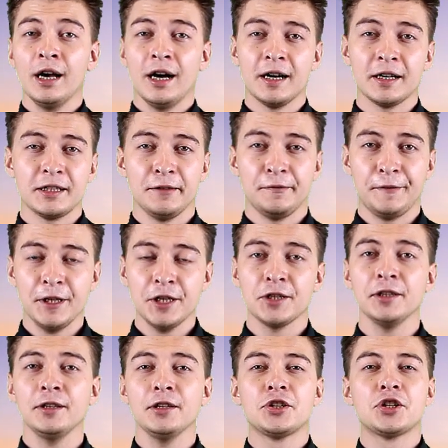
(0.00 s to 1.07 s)

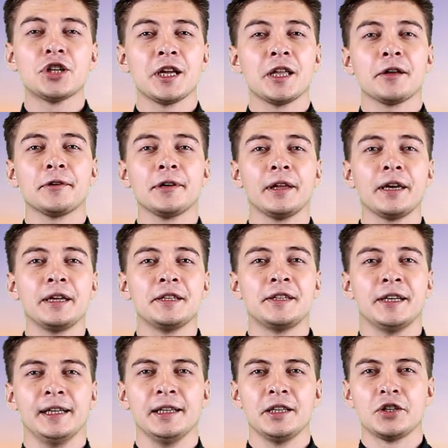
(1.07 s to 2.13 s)
Artificial General
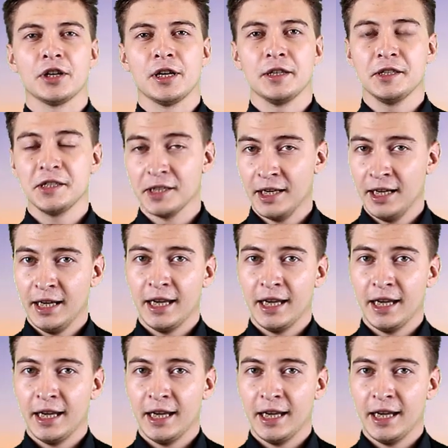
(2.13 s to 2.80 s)
Intelligence